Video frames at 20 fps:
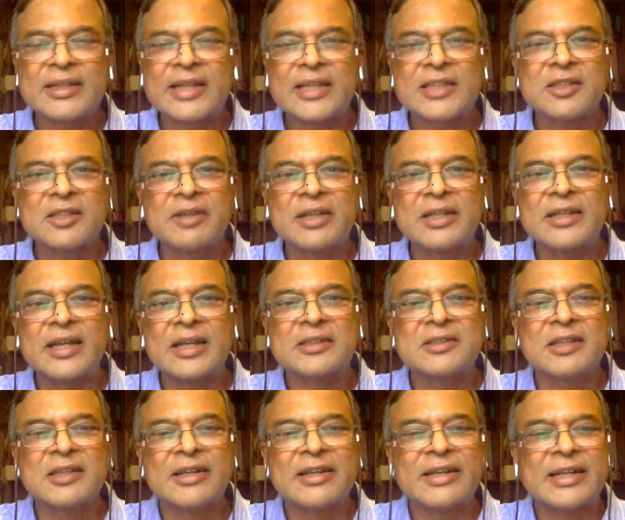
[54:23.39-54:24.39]
And that's a very
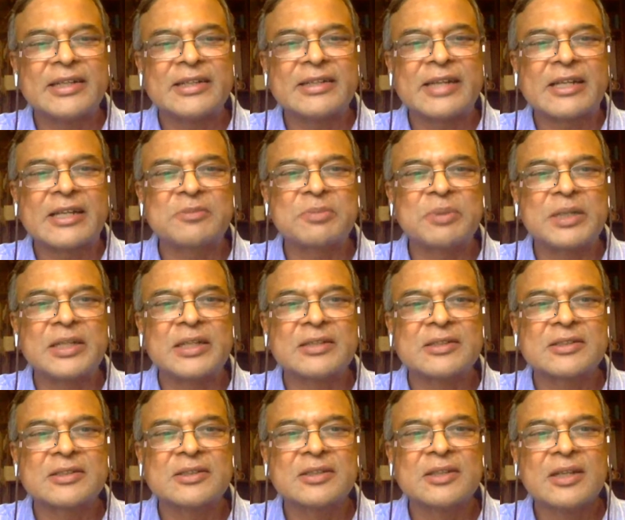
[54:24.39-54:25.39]
exhilarating
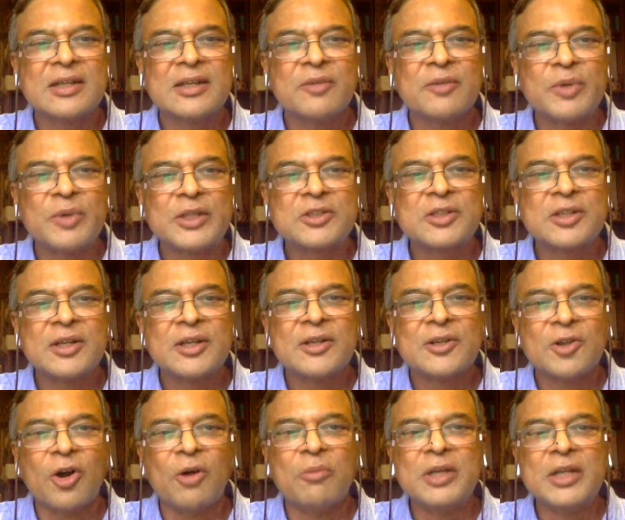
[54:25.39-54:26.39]
experience which
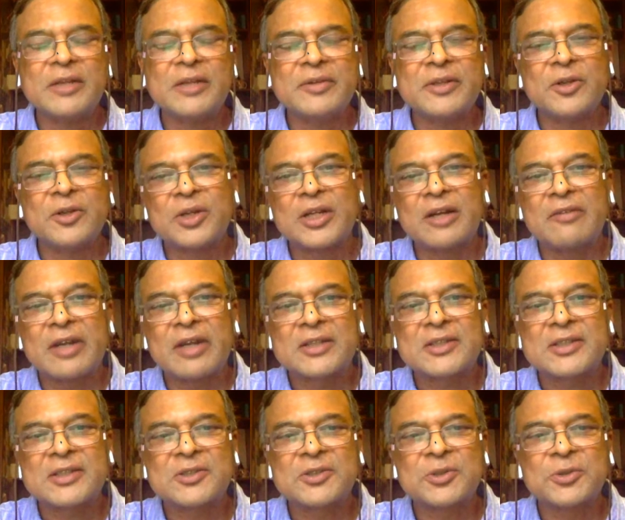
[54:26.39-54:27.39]
normally we don't have
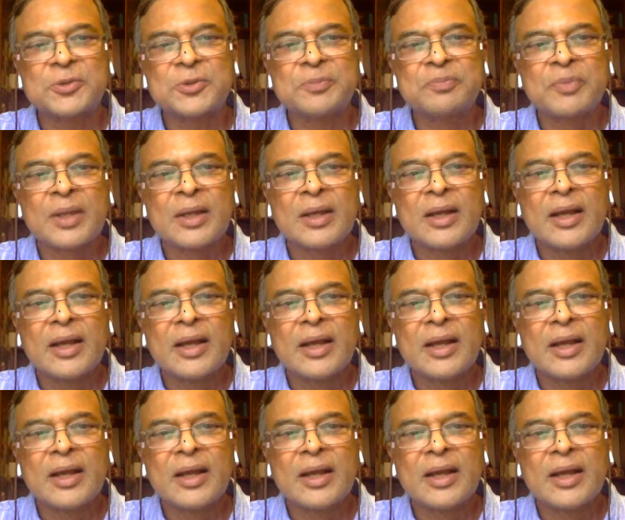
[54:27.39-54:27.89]
access to.